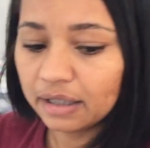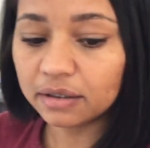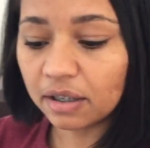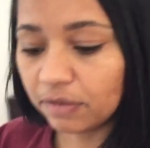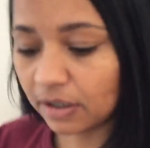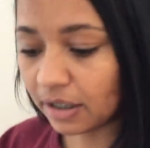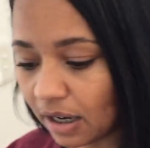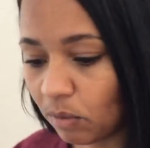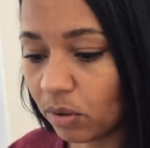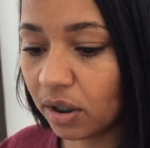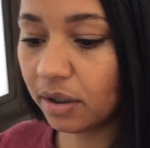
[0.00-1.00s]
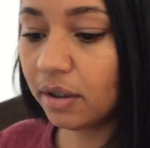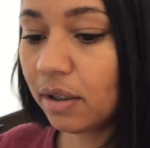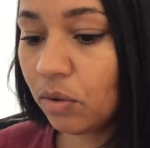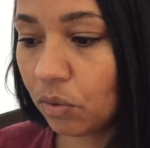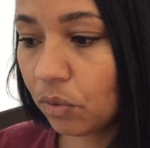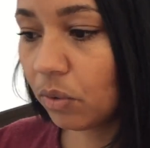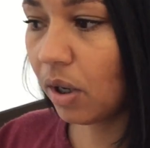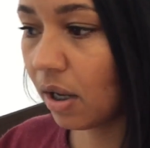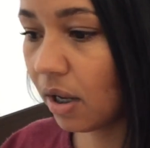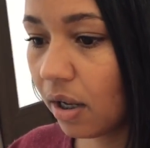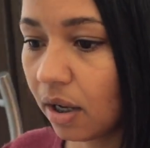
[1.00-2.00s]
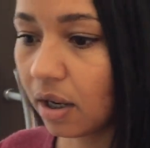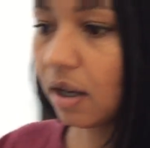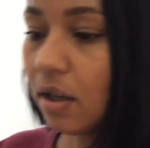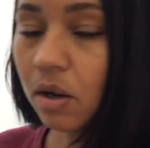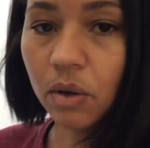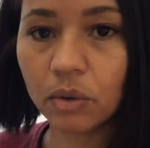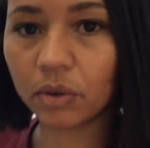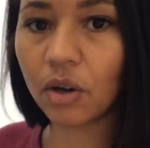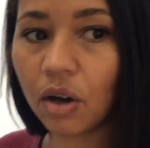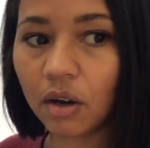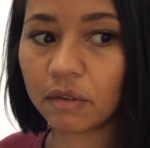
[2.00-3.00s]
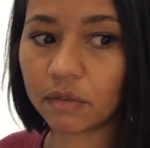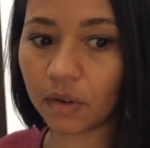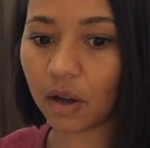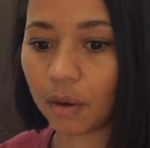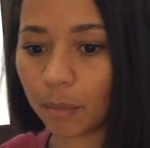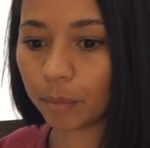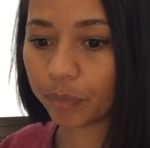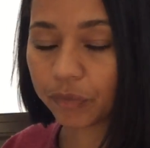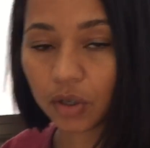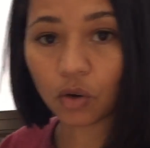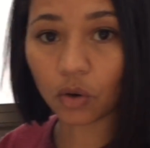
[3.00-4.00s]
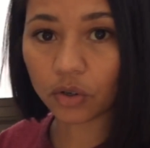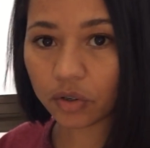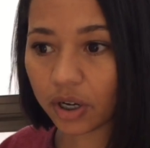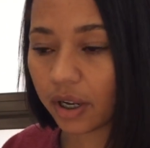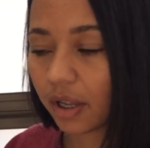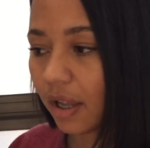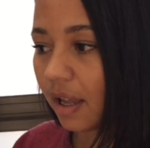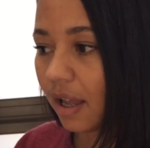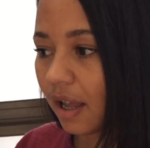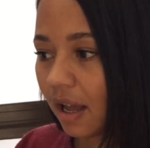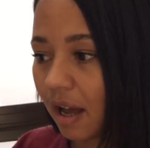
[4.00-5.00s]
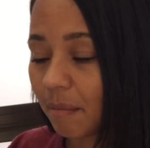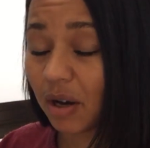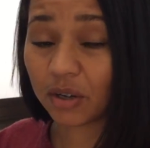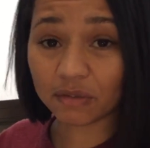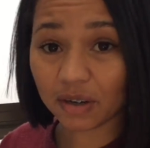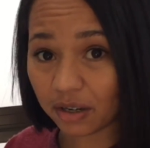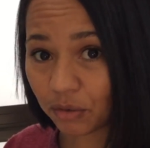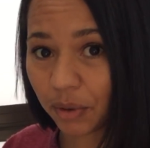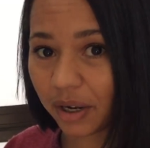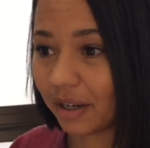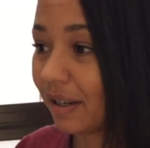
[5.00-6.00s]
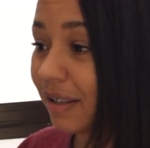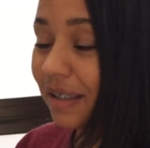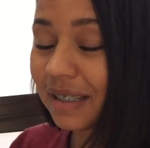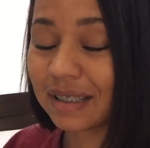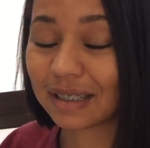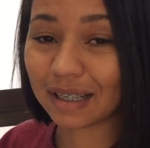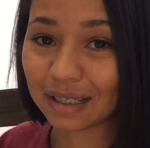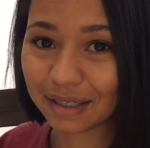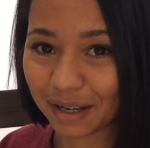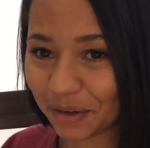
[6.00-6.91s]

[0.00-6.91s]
and stuff like that. I wanted to do a load of laundry. I'm out of underwear. This is the last